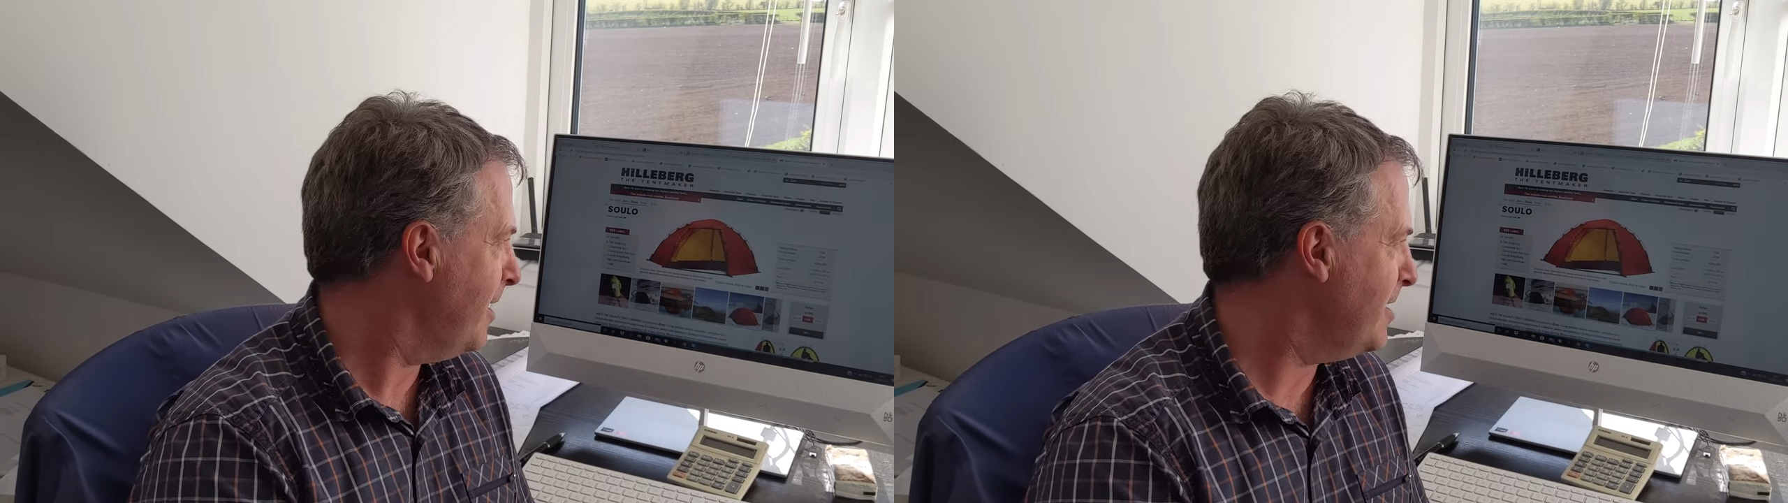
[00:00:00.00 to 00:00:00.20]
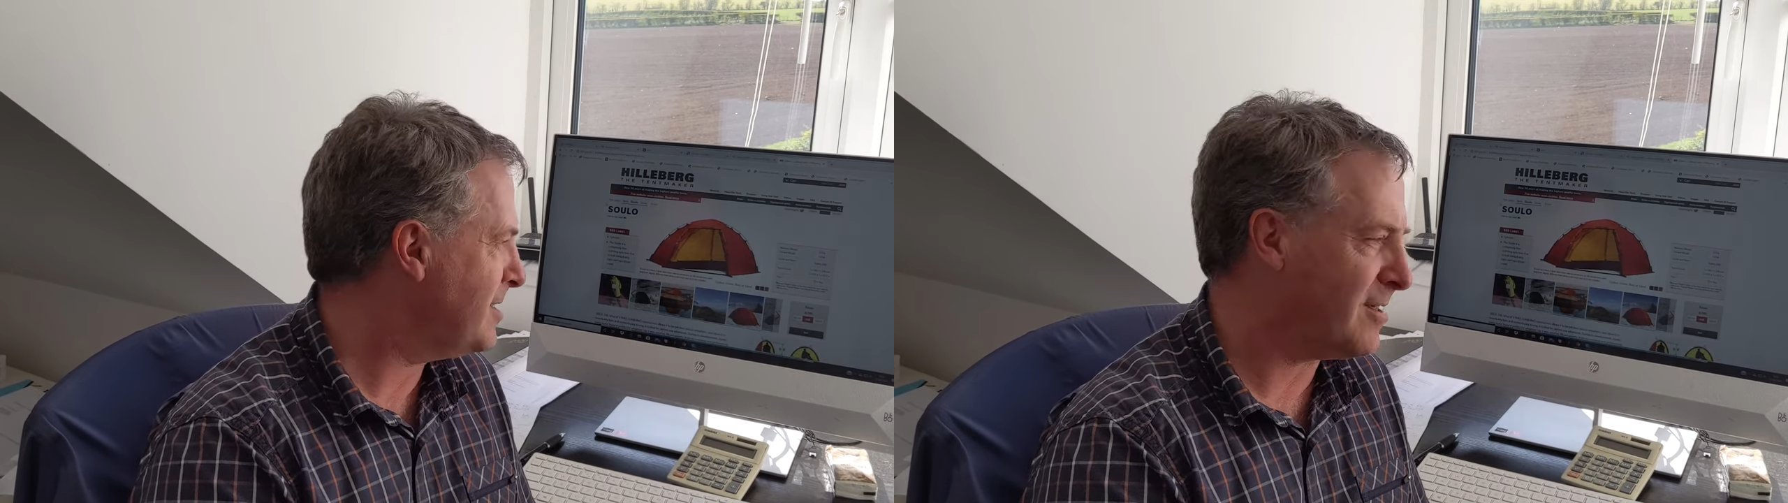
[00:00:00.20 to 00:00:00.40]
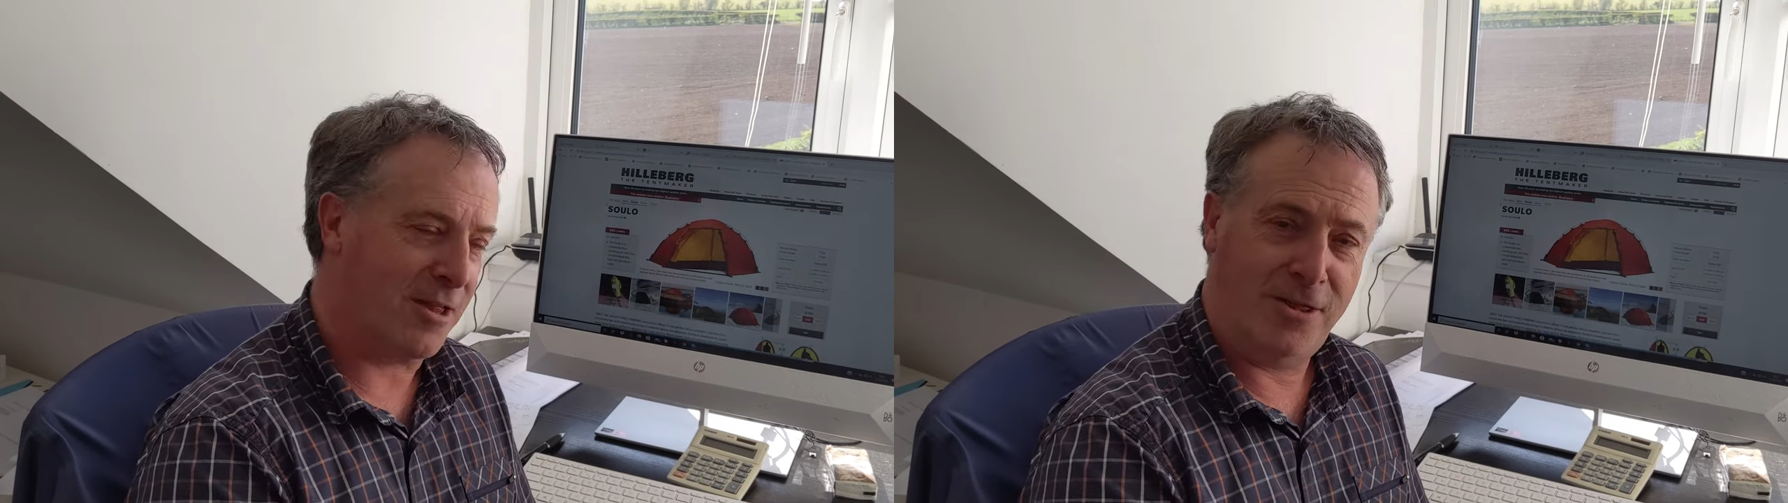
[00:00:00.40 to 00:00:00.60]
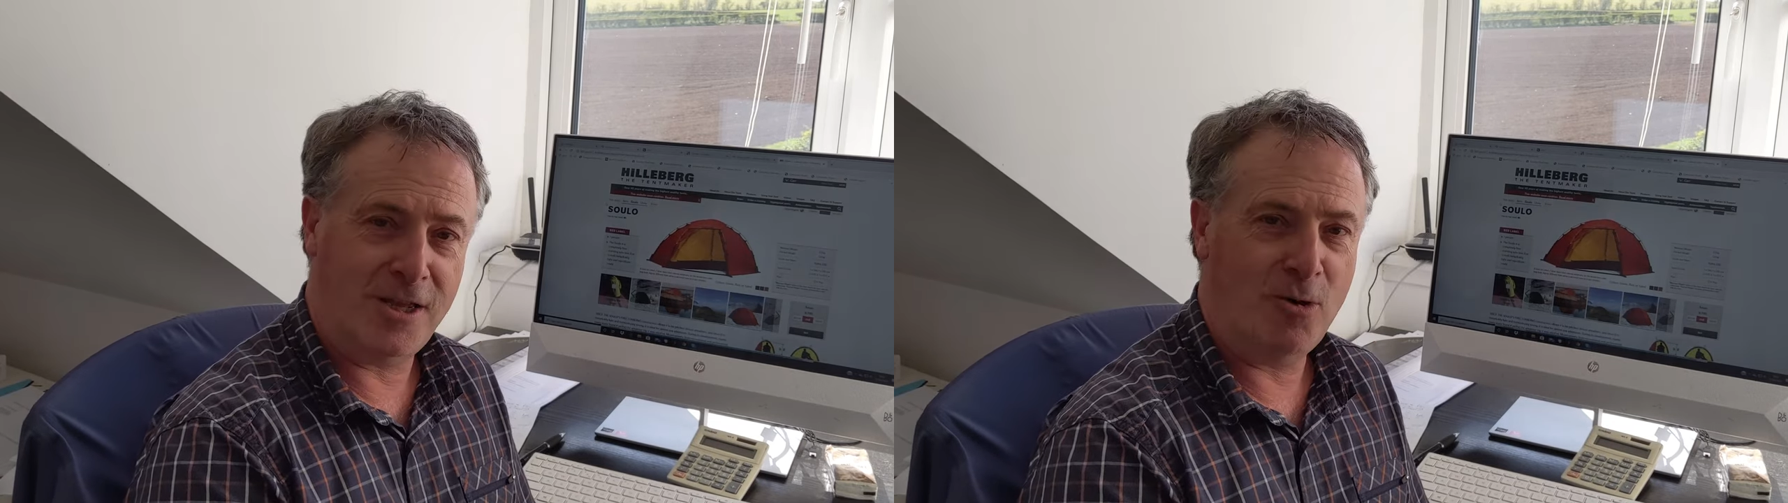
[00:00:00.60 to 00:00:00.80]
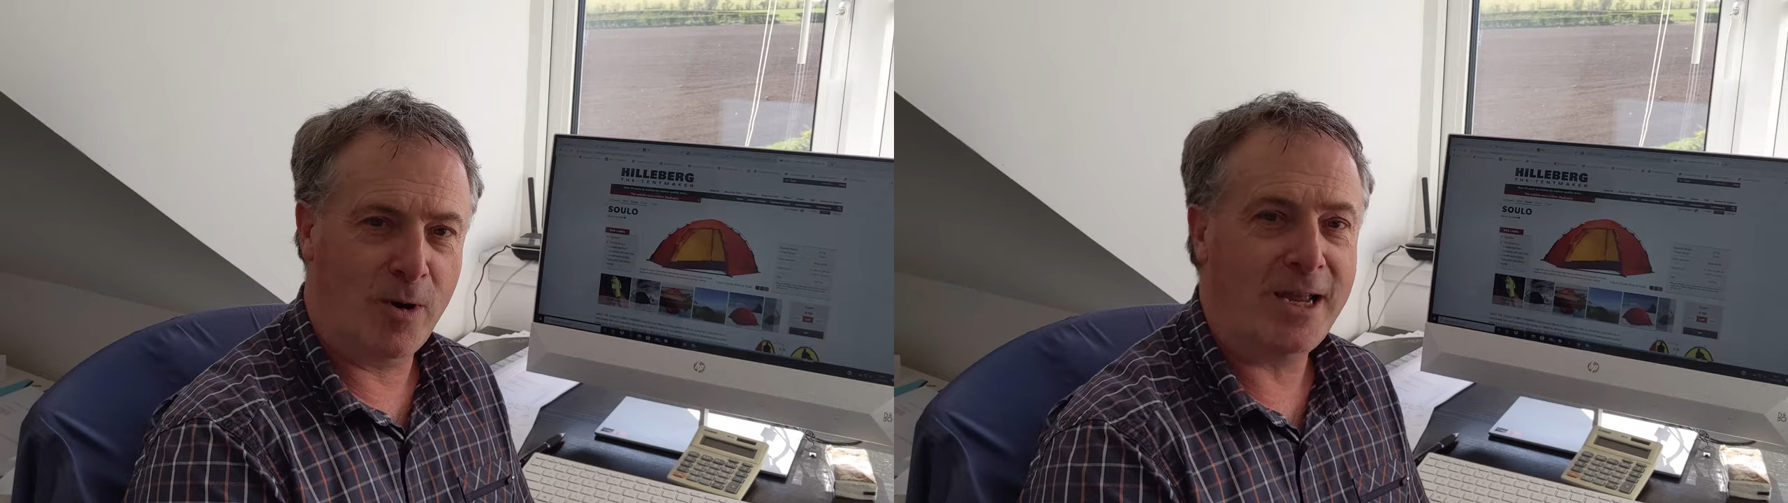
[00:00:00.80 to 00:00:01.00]
is
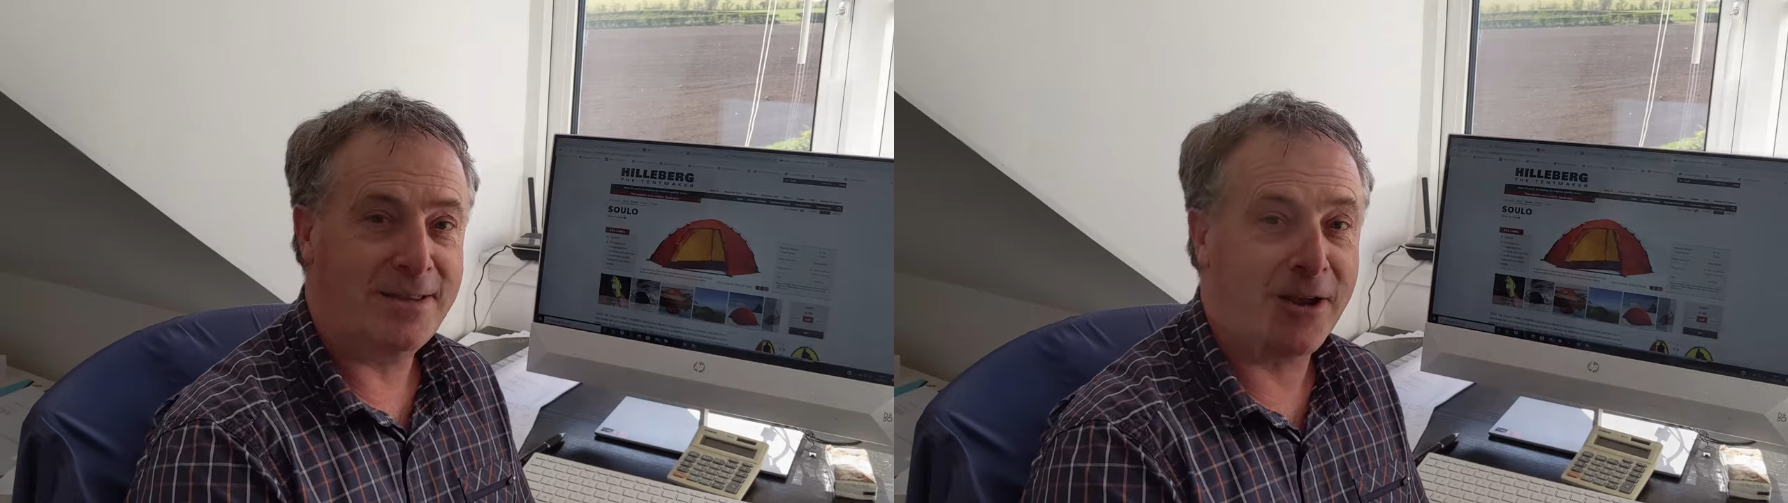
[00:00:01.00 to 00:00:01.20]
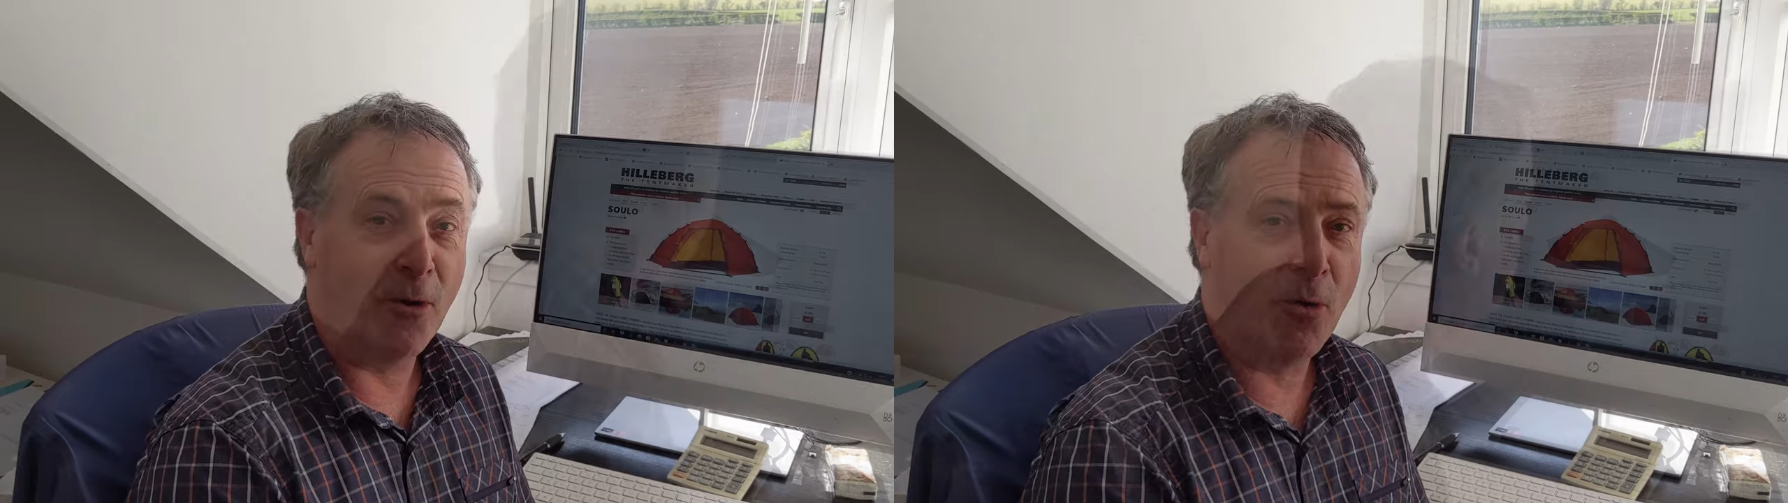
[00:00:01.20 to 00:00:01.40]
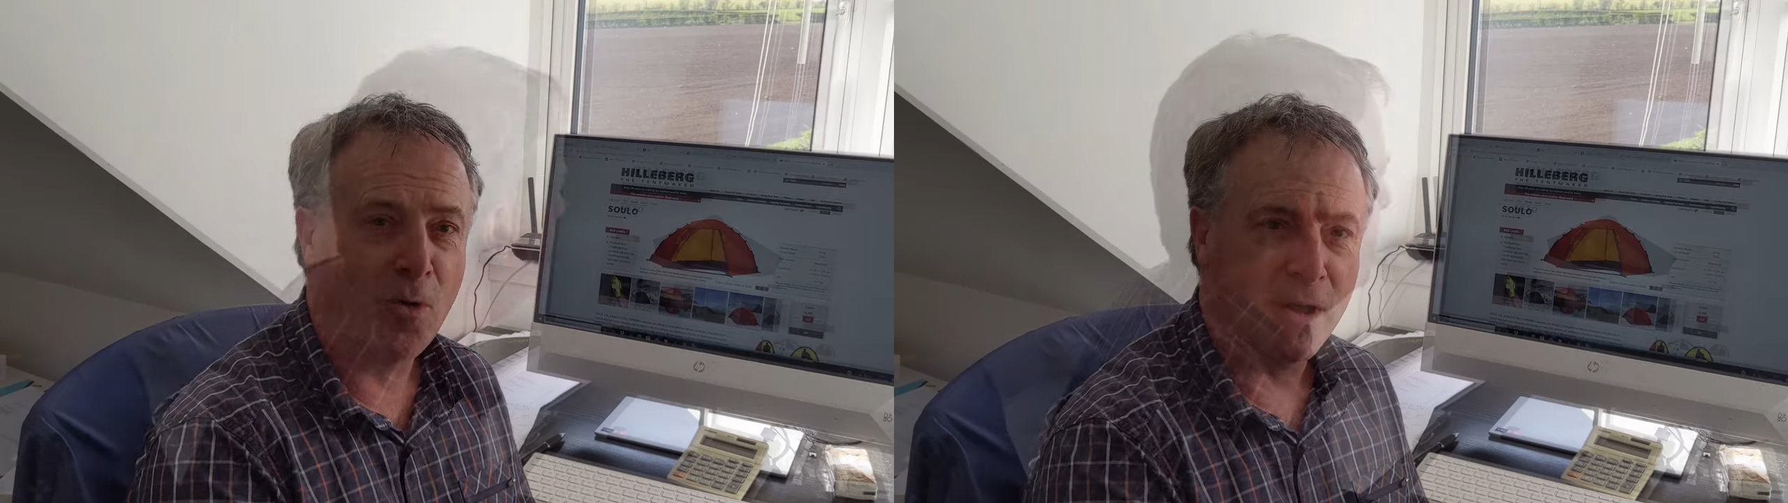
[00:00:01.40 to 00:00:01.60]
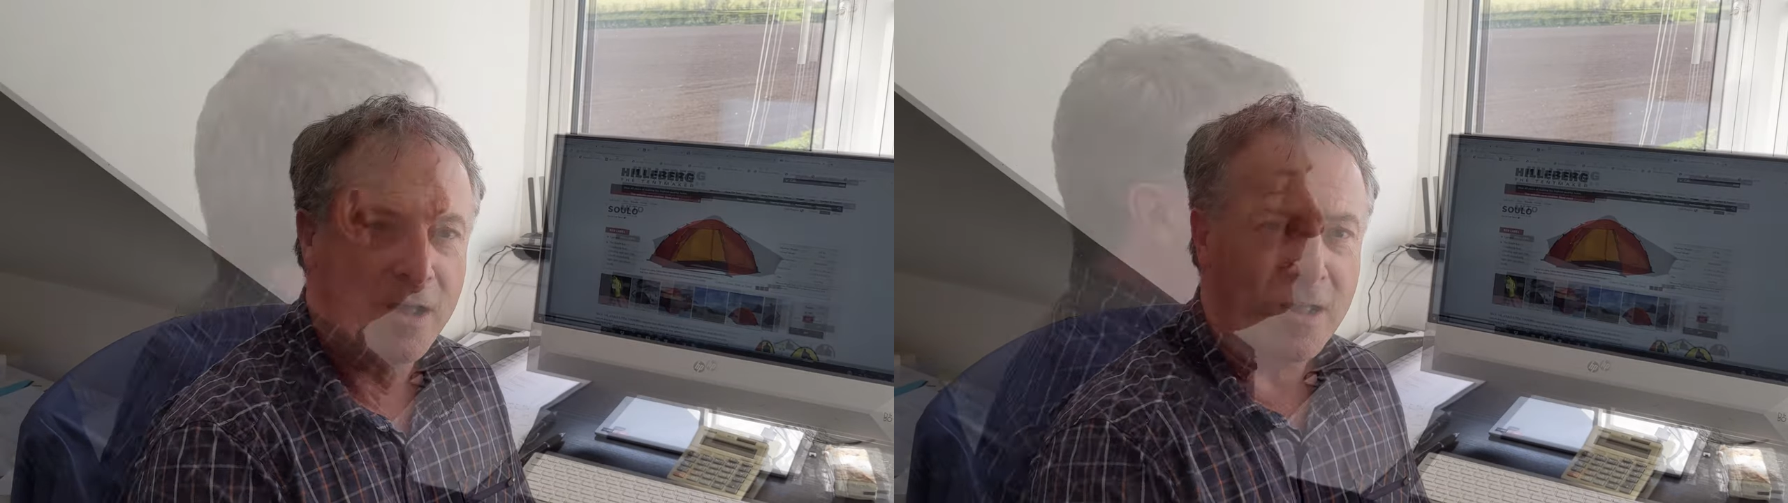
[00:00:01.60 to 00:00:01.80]
the way to go.